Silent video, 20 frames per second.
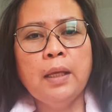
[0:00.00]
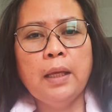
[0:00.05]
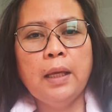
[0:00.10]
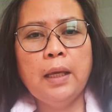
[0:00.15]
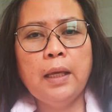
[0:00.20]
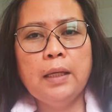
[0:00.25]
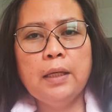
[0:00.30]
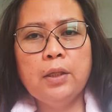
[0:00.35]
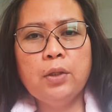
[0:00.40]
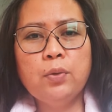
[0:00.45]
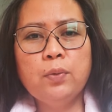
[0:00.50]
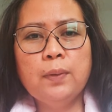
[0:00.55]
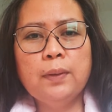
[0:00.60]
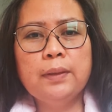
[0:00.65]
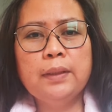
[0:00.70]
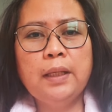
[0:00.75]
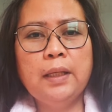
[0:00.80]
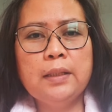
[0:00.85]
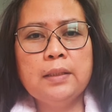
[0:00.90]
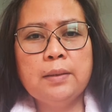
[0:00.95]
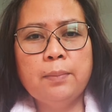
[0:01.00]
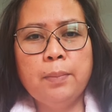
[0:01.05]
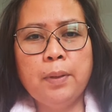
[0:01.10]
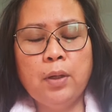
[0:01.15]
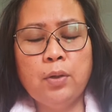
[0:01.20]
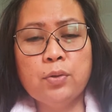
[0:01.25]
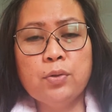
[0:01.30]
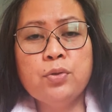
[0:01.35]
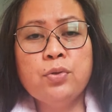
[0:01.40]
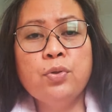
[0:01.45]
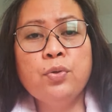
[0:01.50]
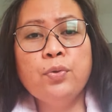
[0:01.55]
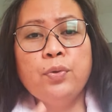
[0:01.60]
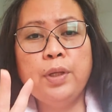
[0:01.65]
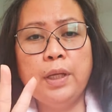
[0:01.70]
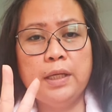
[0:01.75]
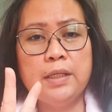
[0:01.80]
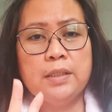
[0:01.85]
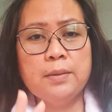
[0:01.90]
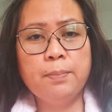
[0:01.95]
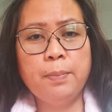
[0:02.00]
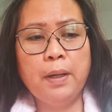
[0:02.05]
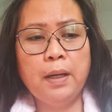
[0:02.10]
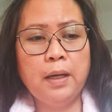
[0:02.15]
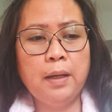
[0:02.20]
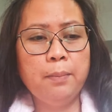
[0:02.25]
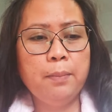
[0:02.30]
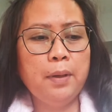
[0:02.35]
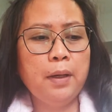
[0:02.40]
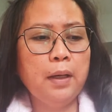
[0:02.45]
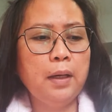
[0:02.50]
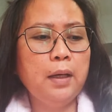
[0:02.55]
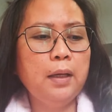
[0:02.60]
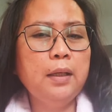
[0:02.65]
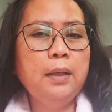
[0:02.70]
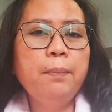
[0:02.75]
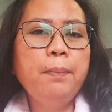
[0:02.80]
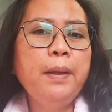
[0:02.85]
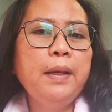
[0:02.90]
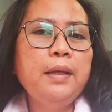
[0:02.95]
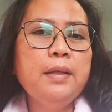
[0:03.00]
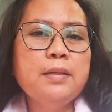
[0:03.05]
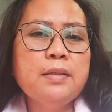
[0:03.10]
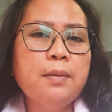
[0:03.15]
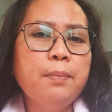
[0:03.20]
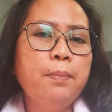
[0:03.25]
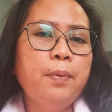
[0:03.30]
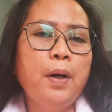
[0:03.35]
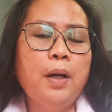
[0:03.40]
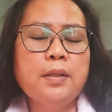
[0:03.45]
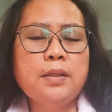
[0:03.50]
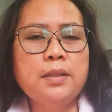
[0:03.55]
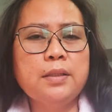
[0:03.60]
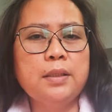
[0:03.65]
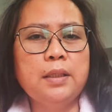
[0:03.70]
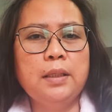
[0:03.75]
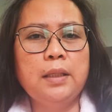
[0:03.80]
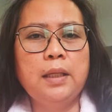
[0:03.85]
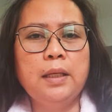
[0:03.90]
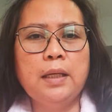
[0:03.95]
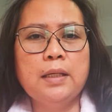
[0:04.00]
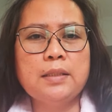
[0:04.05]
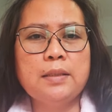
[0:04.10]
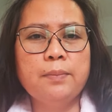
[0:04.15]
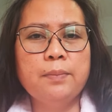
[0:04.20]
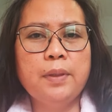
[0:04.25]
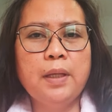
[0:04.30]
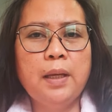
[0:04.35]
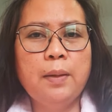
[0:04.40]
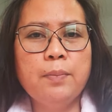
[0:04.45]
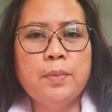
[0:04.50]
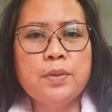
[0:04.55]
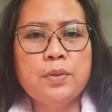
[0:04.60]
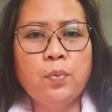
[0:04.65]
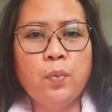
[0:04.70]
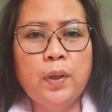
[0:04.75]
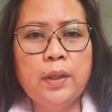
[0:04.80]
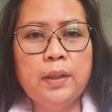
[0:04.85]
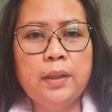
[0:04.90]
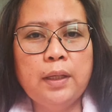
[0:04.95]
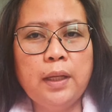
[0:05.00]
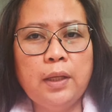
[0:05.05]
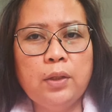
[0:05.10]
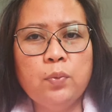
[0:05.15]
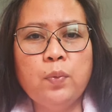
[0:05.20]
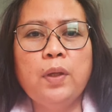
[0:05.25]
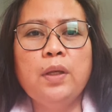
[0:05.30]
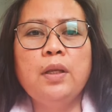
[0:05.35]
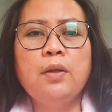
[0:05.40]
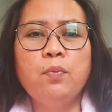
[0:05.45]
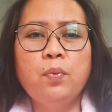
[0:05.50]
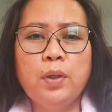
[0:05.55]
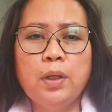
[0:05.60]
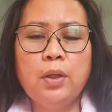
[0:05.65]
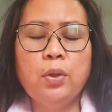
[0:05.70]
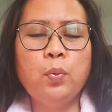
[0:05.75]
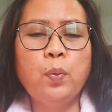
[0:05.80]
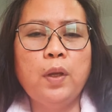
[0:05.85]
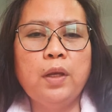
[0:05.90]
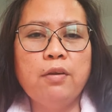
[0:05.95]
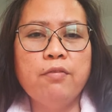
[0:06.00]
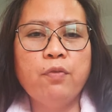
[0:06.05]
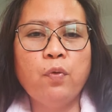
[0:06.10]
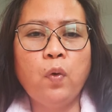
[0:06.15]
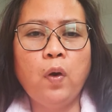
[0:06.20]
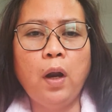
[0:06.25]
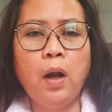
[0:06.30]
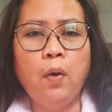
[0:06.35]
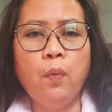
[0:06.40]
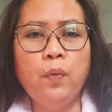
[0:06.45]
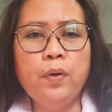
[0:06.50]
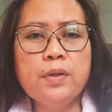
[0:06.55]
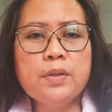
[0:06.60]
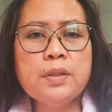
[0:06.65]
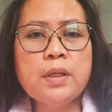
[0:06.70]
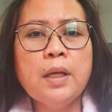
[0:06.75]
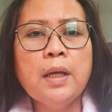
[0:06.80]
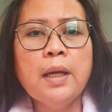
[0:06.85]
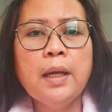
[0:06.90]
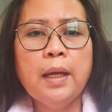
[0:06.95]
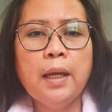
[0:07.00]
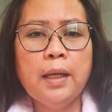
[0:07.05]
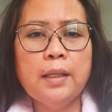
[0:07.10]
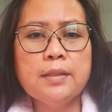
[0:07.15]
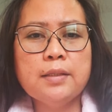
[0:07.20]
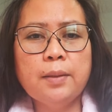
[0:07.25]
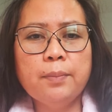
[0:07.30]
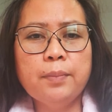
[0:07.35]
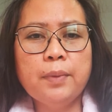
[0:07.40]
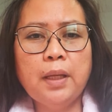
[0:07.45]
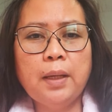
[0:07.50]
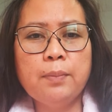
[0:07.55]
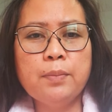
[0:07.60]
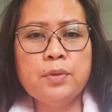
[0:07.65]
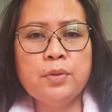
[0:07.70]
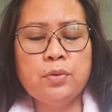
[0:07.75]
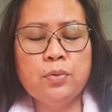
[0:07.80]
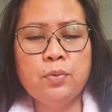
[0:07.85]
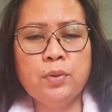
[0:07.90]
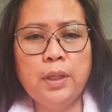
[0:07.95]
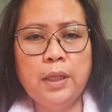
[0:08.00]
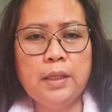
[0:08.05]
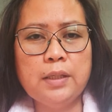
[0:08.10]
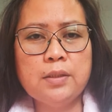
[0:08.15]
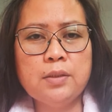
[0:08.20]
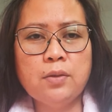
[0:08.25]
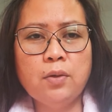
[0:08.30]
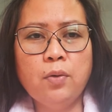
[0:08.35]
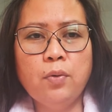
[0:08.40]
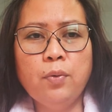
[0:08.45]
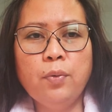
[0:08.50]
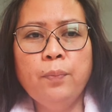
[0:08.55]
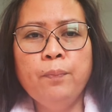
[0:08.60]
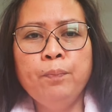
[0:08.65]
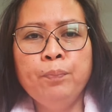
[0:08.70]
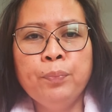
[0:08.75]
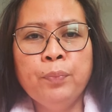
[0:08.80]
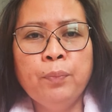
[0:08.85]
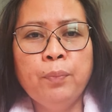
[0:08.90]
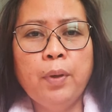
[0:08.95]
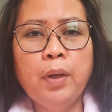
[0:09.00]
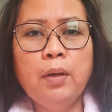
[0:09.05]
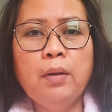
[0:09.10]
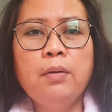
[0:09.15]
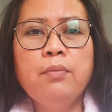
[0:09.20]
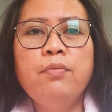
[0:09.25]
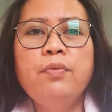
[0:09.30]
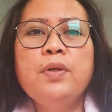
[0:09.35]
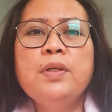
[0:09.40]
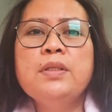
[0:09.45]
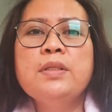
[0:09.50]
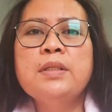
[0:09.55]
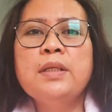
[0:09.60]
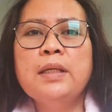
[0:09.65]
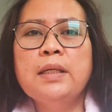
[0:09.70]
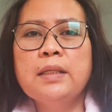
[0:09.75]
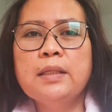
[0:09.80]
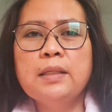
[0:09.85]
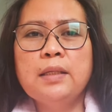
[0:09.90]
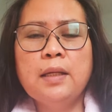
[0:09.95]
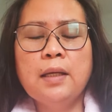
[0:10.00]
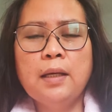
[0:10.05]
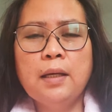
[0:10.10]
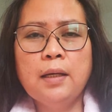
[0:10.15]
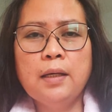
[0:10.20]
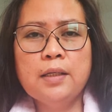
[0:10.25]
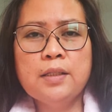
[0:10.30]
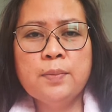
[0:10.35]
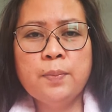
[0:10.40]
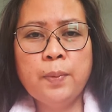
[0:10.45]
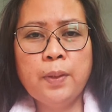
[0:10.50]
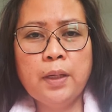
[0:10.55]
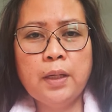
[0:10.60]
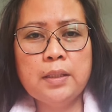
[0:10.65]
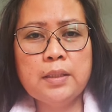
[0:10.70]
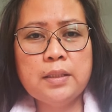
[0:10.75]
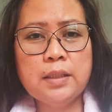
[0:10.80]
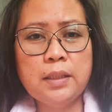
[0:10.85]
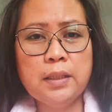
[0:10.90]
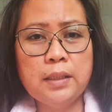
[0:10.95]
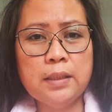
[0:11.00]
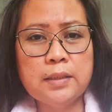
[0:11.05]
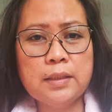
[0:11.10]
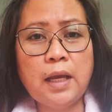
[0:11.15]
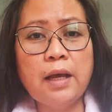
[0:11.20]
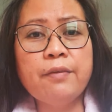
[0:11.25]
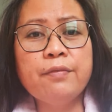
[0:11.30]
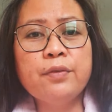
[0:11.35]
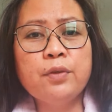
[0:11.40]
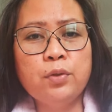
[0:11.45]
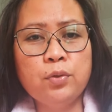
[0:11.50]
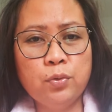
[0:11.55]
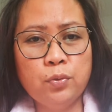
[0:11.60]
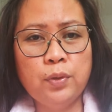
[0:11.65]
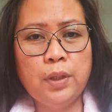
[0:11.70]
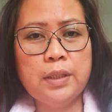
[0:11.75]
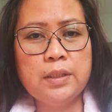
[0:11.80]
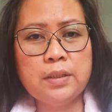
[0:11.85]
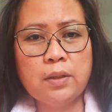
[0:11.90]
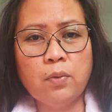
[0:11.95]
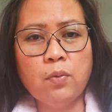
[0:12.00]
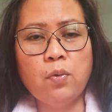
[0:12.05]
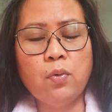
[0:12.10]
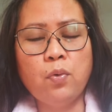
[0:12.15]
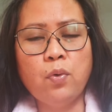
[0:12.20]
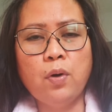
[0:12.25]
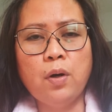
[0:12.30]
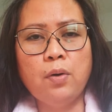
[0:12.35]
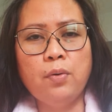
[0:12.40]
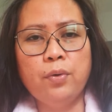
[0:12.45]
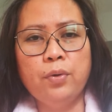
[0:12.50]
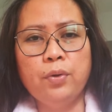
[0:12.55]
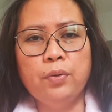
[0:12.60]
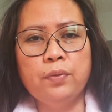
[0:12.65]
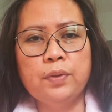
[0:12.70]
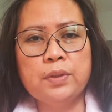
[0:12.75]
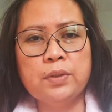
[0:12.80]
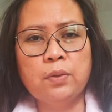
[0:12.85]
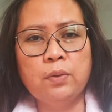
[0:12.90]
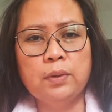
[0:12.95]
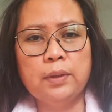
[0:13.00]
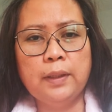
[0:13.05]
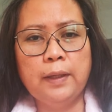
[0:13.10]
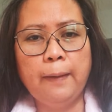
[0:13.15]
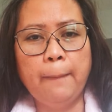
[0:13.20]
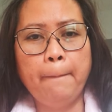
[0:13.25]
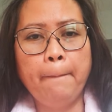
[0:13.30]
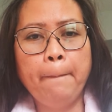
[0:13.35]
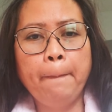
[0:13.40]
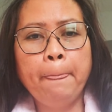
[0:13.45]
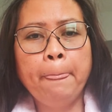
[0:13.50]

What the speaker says: And it will take about 2 days para mag... Depende sa processing nila. Sometimes one day, within 24 hours, and sometimes 2 days. So, my recent na experience is, after 2 days, nakukuha ko yung result niya.